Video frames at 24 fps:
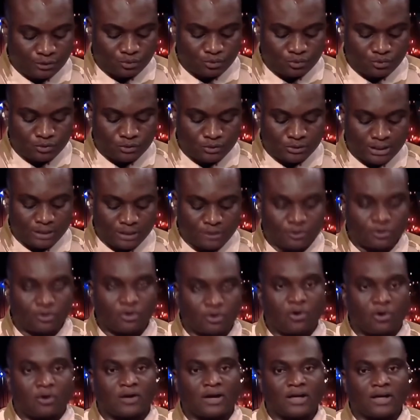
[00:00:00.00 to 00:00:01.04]
Ouedraogo
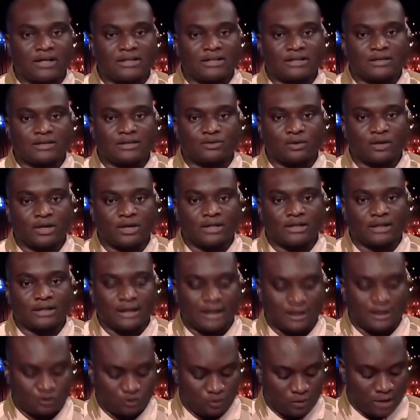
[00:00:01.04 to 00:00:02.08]
René David,
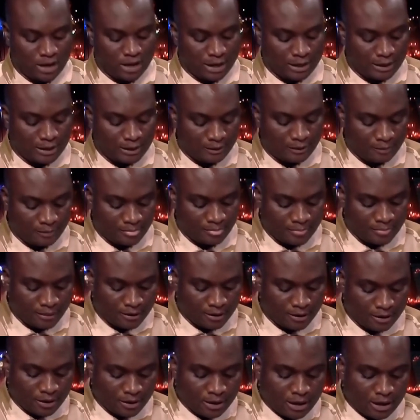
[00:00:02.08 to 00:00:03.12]
now on the run, was
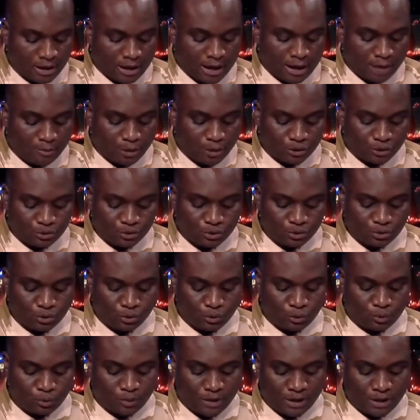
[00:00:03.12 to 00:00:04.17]
directly involved.
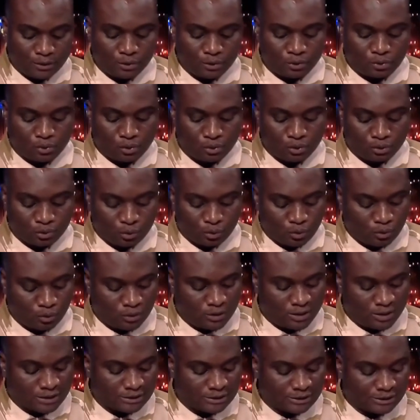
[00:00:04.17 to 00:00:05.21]
Some
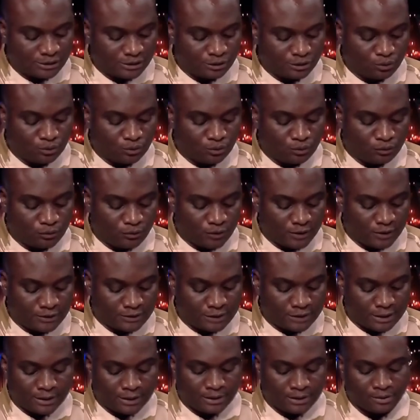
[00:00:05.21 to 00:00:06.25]
VDP members were
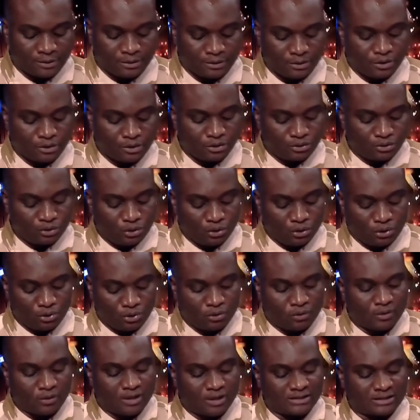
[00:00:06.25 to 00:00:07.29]
paid to discourage
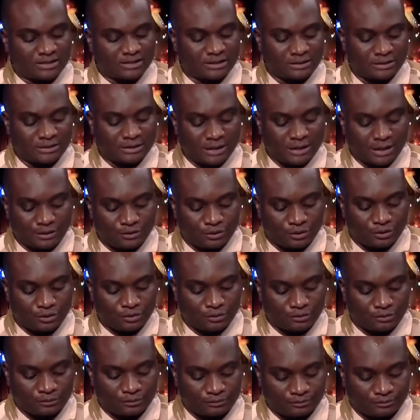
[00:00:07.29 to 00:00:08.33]
and demoralize their
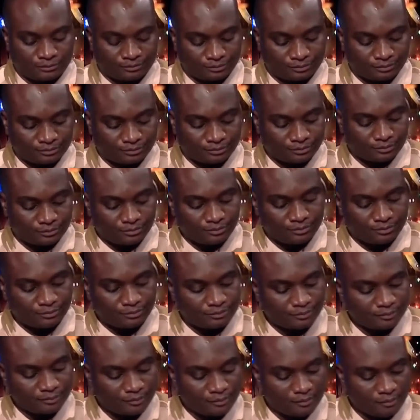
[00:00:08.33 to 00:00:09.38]
fellow
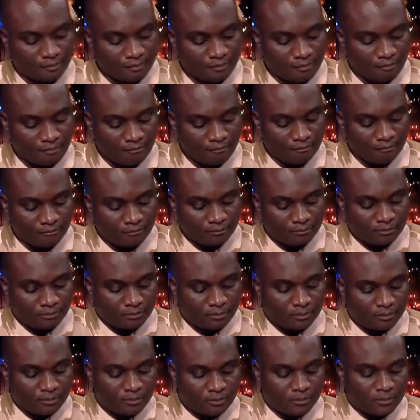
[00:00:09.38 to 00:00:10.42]
volunteers. Their
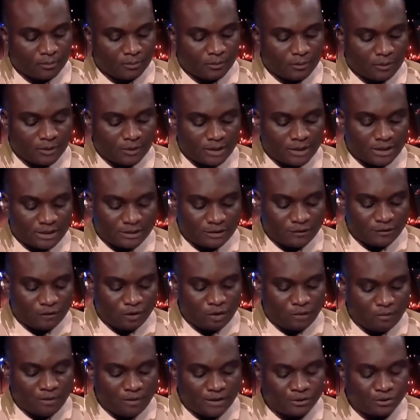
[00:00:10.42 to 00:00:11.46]
goal was to break
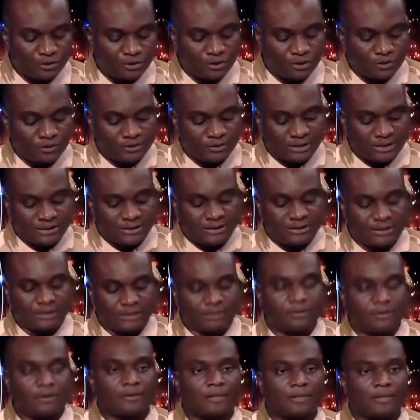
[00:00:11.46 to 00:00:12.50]
unity, destroy
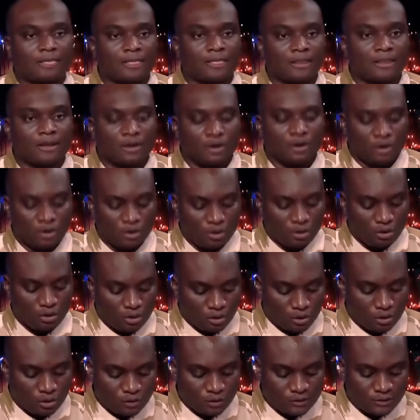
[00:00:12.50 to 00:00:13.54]
morale, and
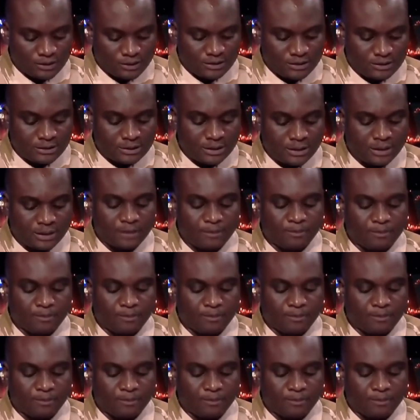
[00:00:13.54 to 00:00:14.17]
create division.